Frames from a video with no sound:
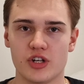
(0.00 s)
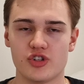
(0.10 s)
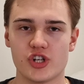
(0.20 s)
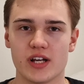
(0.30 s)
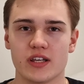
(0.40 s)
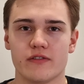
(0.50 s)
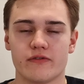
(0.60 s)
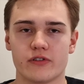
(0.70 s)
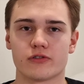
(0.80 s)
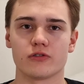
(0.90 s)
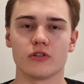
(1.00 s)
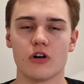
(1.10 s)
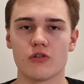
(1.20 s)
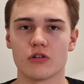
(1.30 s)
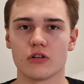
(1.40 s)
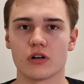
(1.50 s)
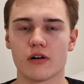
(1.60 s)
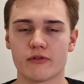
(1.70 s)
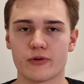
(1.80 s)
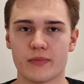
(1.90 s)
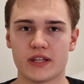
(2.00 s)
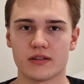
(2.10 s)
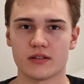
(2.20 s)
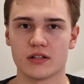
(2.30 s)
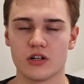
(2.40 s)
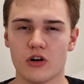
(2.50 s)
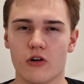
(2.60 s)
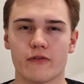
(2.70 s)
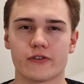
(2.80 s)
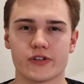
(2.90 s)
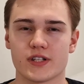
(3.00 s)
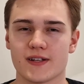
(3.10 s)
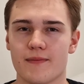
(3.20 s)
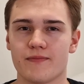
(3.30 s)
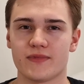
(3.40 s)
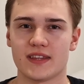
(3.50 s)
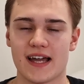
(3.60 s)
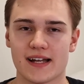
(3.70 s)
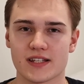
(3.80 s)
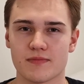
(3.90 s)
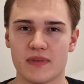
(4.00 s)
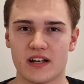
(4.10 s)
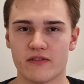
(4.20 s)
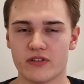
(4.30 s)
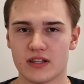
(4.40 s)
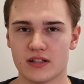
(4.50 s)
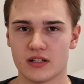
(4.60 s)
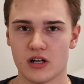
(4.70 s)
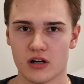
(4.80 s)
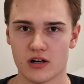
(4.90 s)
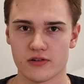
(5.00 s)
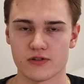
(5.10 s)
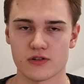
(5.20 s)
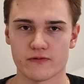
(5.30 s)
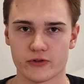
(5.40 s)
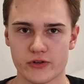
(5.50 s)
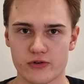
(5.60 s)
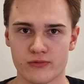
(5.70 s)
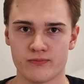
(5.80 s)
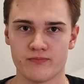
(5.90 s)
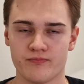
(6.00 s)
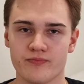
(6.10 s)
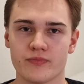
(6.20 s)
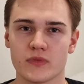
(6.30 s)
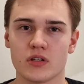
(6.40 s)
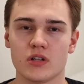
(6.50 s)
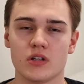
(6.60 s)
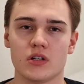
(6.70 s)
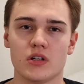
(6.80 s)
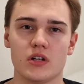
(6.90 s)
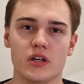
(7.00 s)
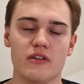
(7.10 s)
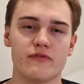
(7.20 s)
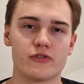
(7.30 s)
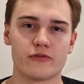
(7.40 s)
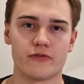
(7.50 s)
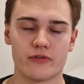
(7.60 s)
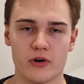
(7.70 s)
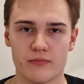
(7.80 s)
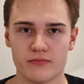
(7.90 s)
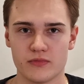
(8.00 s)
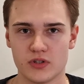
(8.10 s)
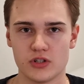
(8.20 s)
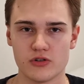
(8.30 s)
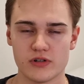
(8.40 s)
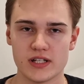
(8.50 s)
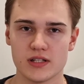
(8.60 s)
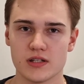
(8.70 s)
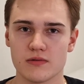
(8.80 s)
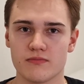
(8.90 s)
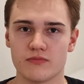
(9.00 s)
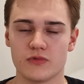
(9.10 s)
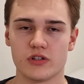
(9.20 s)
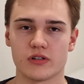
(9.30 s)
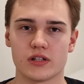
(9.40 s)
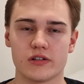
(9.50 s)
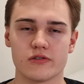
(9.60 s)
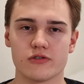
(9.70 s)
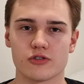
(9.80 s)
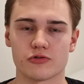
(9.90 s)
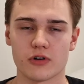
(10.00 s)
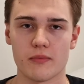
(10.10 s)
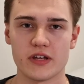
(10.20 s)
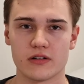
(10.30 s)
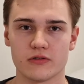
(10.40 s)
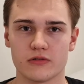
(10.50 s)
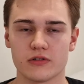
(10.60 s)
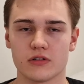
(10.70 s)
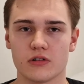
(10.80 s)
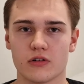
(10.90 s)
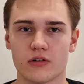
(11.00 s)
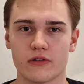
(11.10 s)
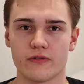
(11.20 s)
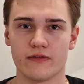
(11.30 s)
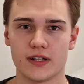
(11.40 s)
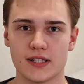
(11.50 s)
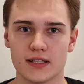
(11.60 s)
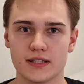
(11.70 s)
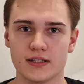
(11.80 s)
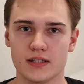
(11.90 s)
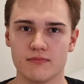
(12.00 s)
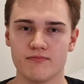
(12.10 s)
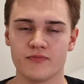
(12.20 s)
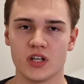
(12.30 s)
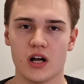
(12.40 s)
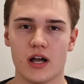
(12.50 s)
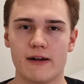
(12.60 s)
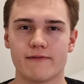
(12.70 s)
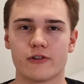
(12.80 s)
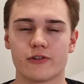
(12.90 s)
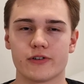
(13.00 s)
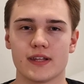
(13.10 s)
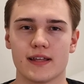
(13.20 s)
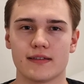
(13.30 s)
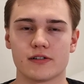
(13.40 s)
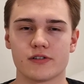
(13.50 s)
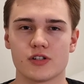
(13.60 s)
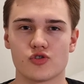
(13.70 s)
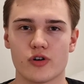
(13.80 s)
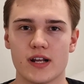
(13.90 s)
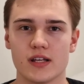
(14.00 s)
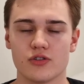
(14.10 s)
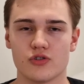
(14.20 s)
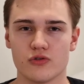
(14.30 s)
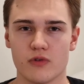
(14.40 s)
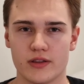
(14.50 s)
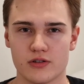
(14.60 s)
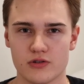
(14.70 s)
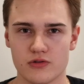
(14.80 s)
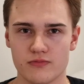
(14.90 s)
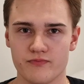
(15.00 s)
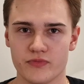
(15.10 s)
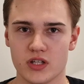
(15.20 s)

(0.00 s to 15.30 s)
check if your local government offers some tax benefit accounts for you. If you're from US, you can use Robinhood or Fidelity. I have heard that there's Trading 212